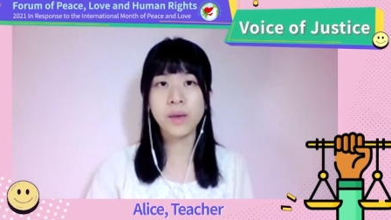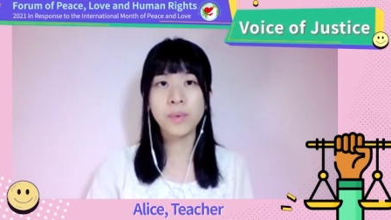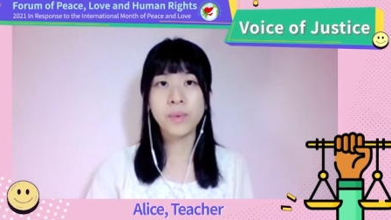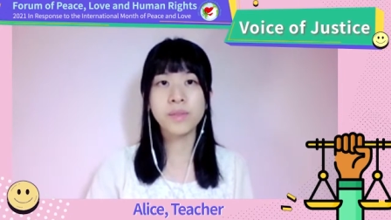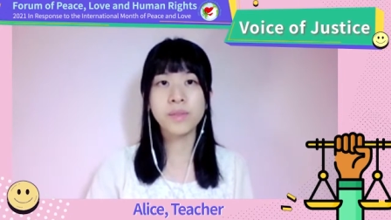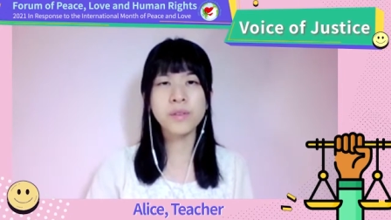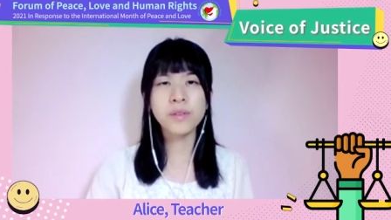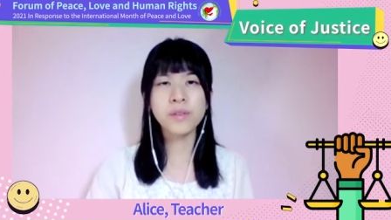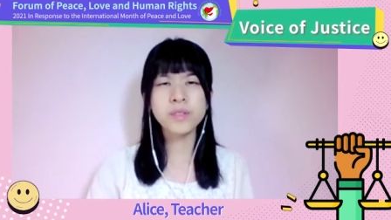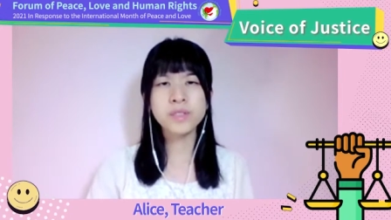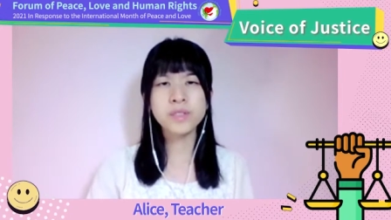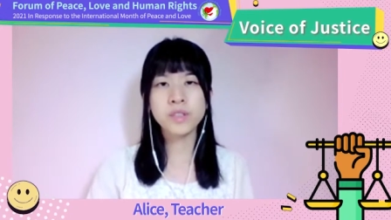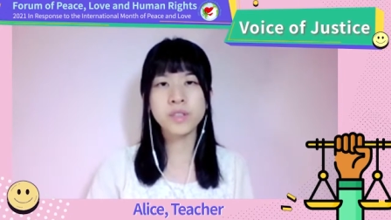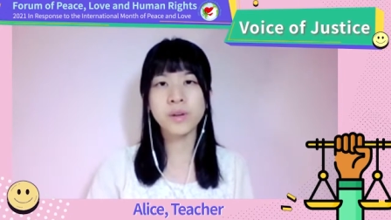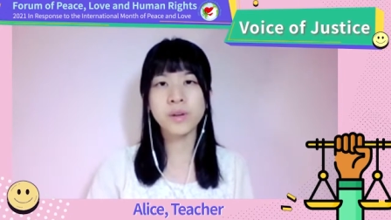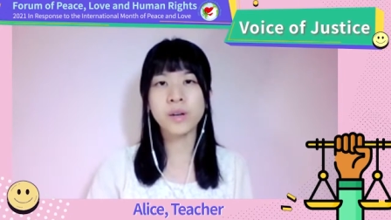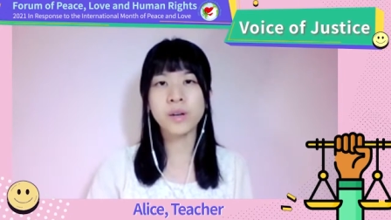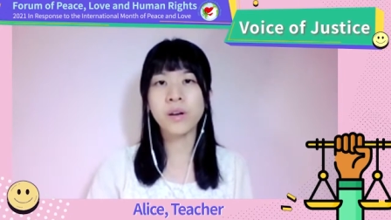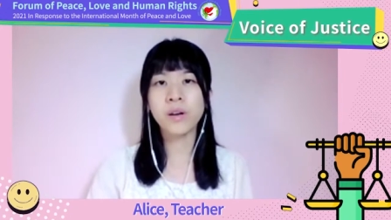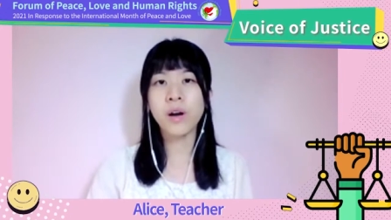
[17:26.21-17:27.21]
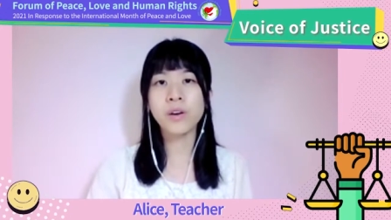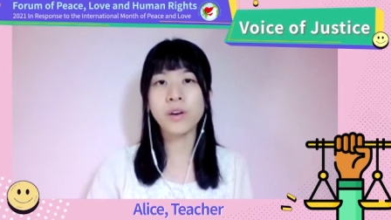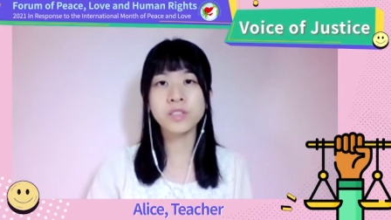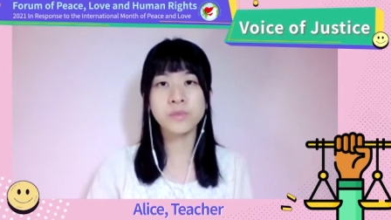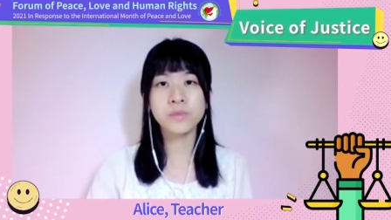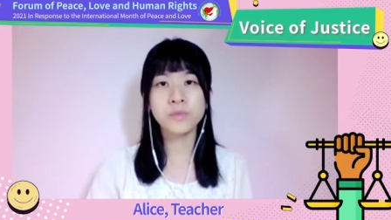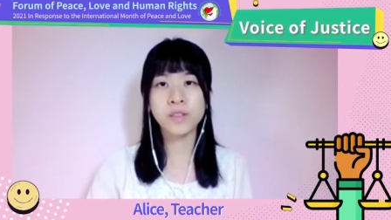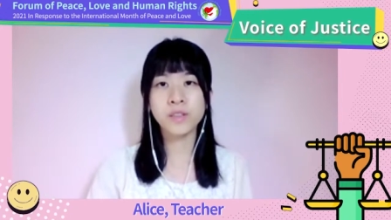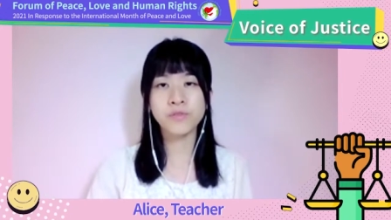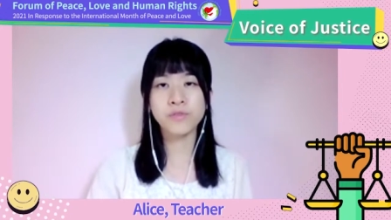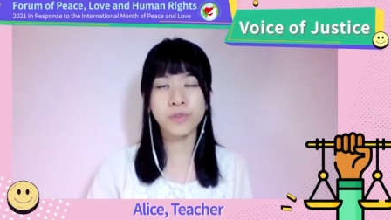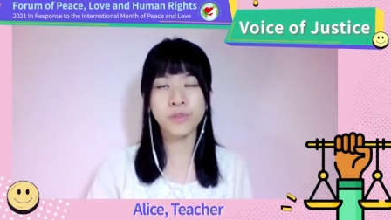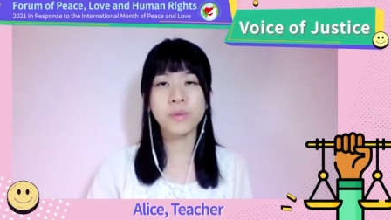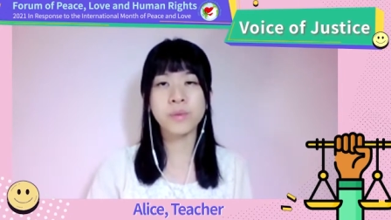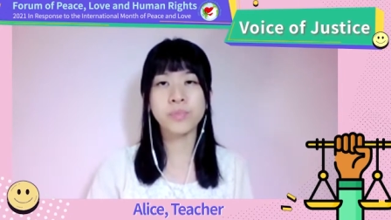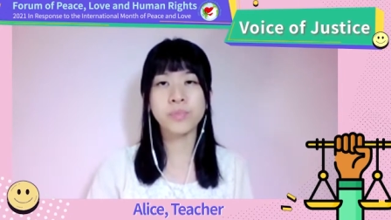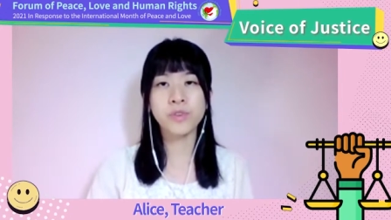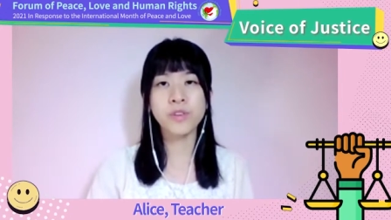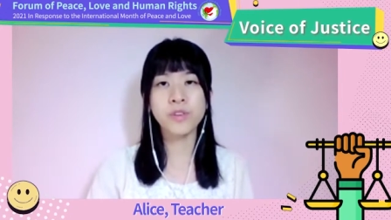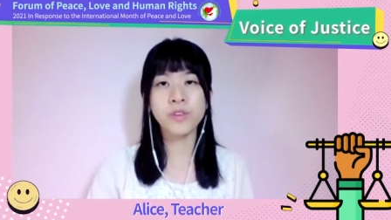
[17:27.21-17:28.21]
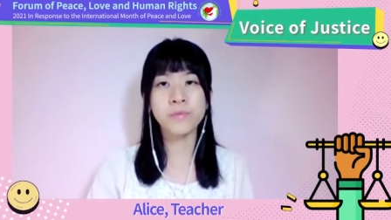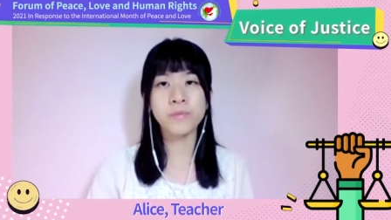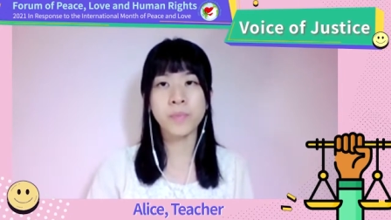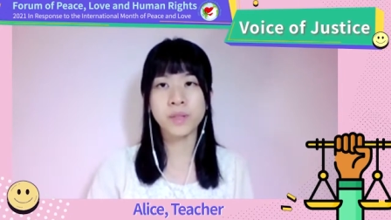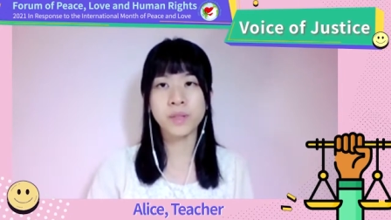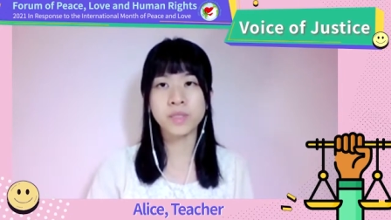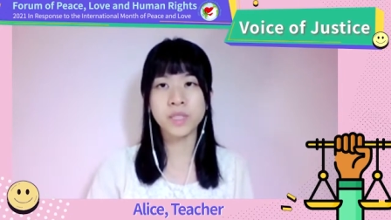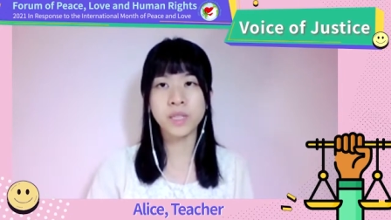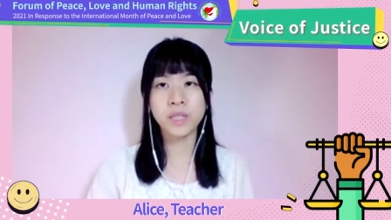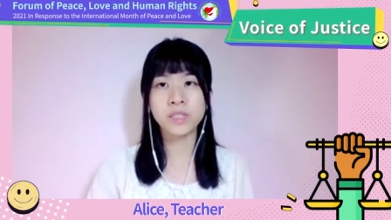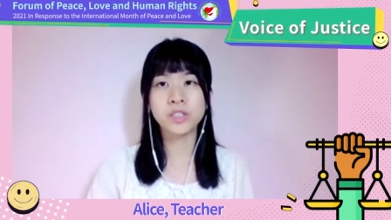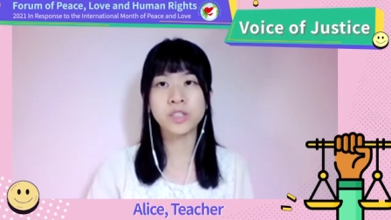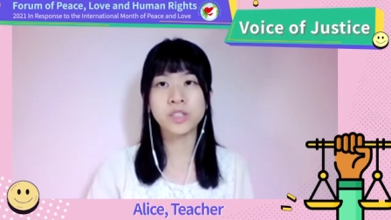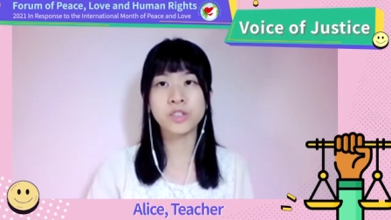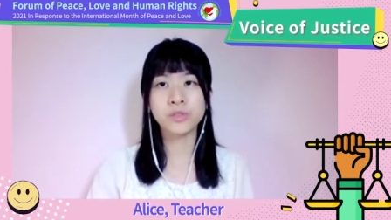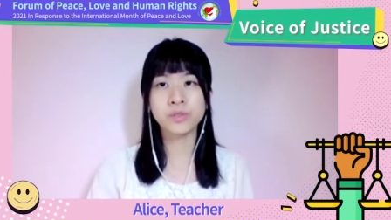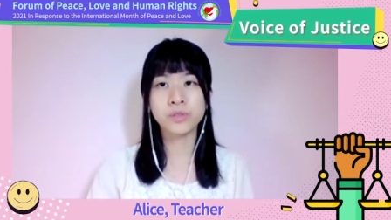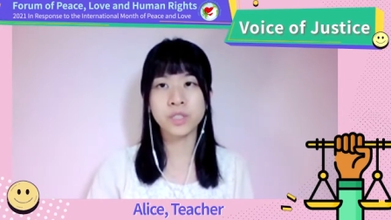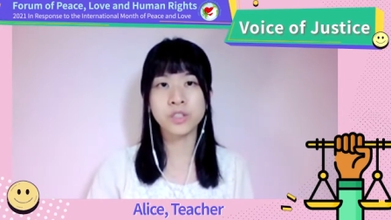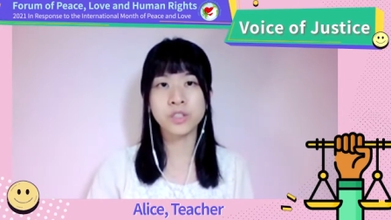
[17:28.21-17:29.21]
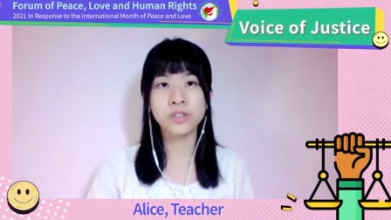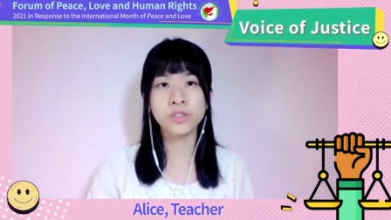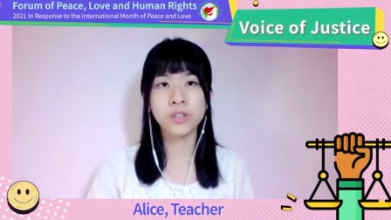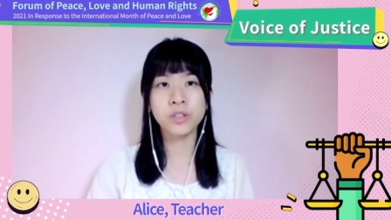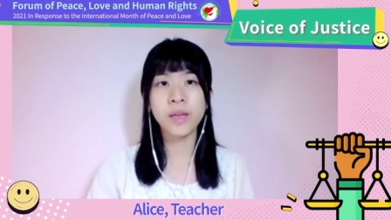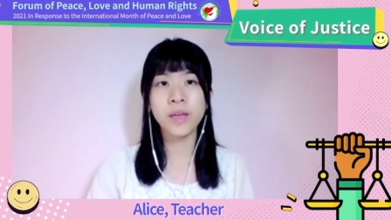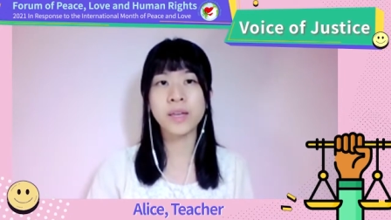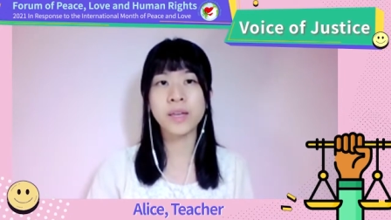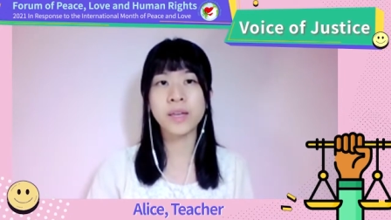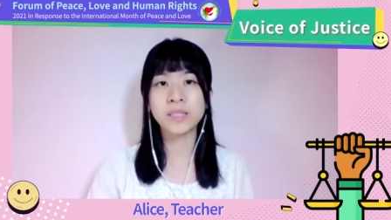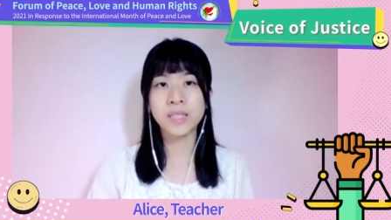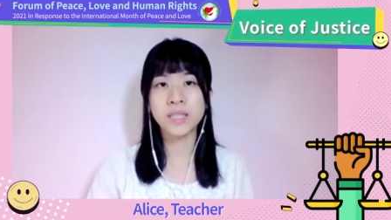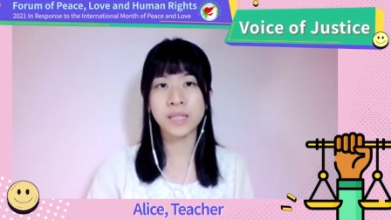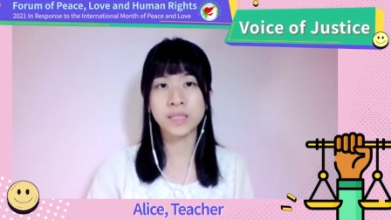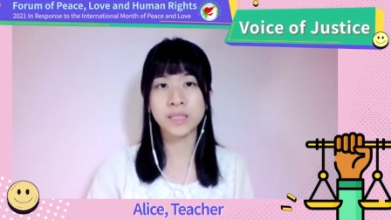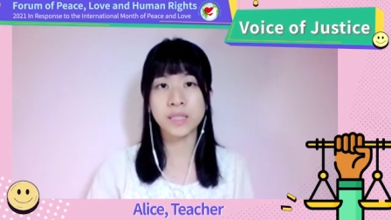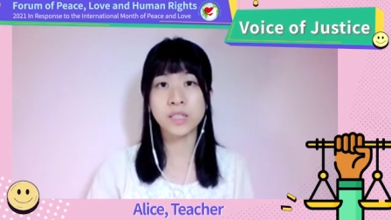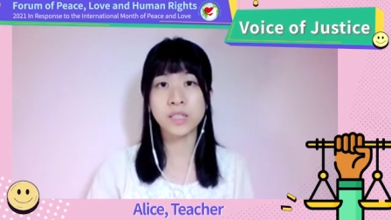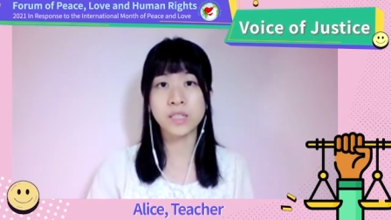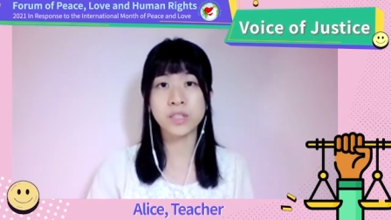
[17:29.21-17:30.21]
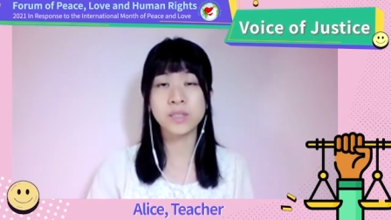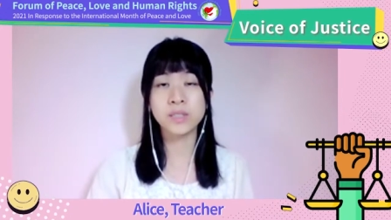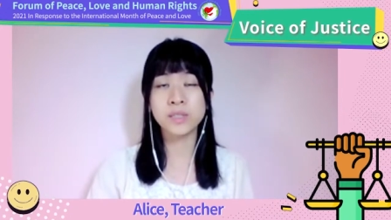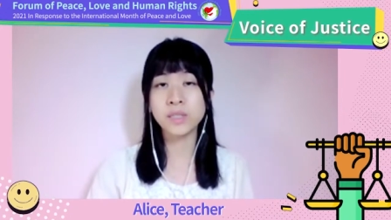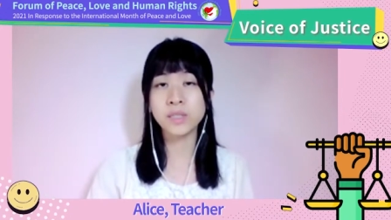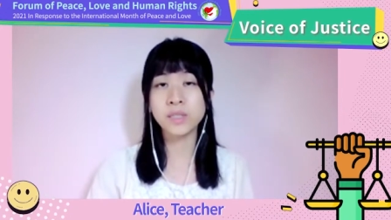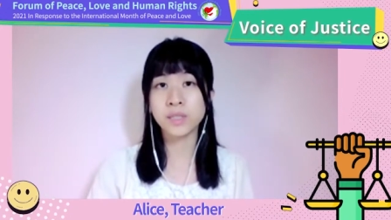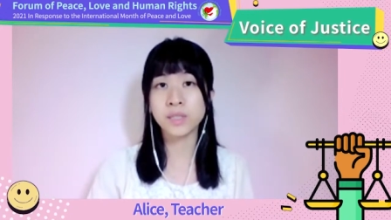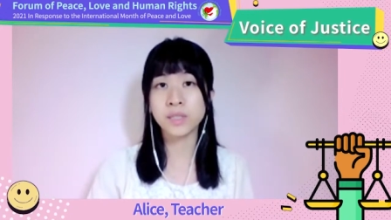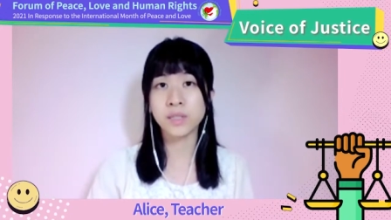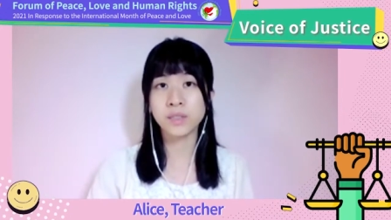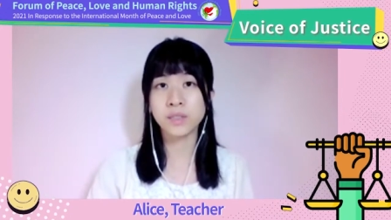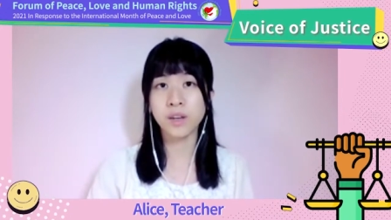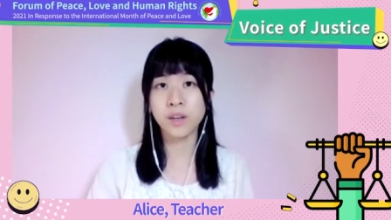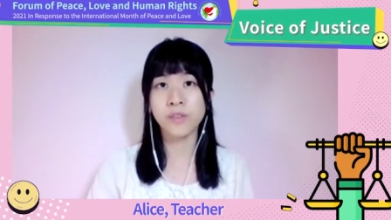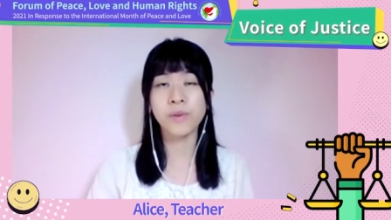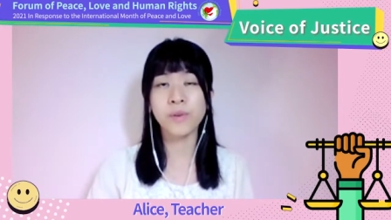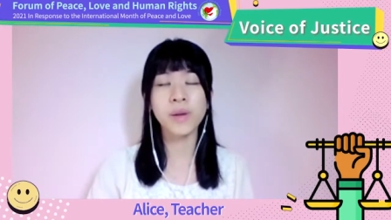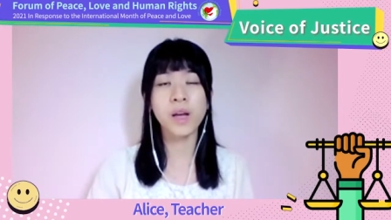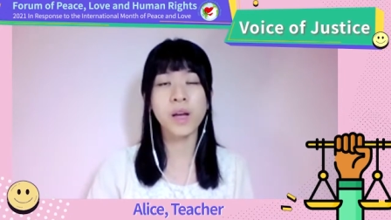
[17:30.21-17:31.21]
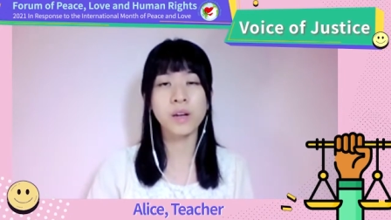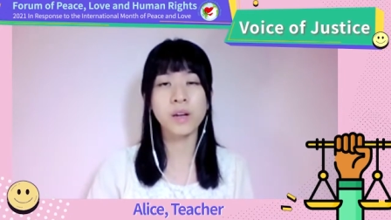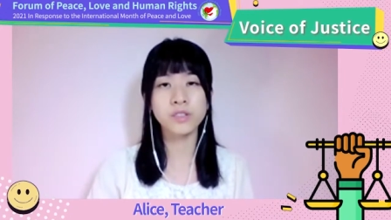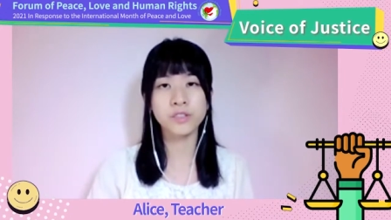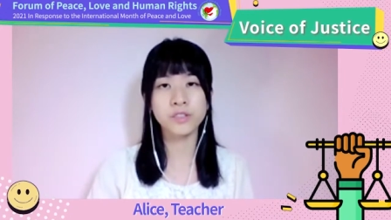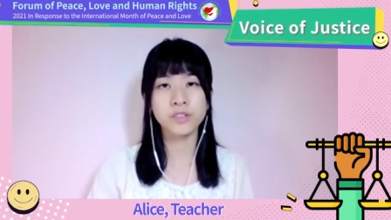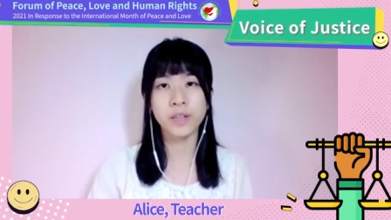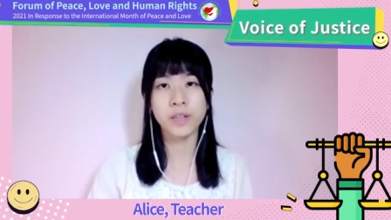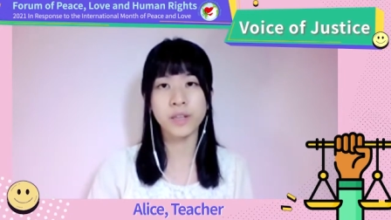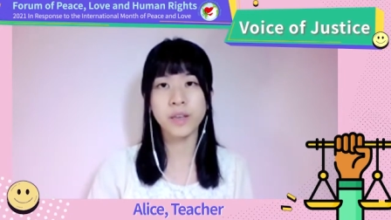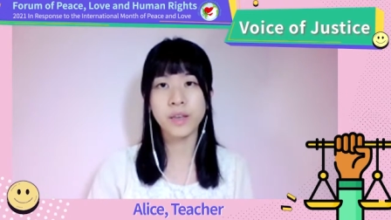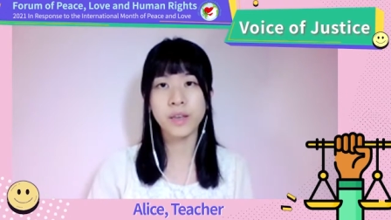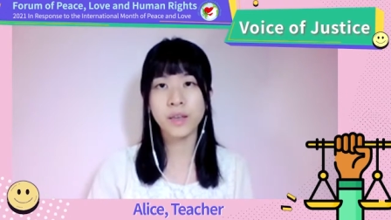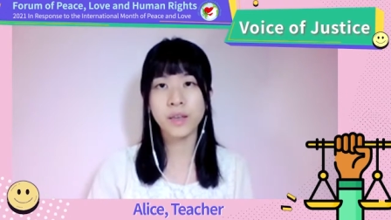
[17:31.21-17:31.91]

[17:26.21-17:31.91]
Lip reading: But there is still a large space for improvement in judicial and taxation system of our country.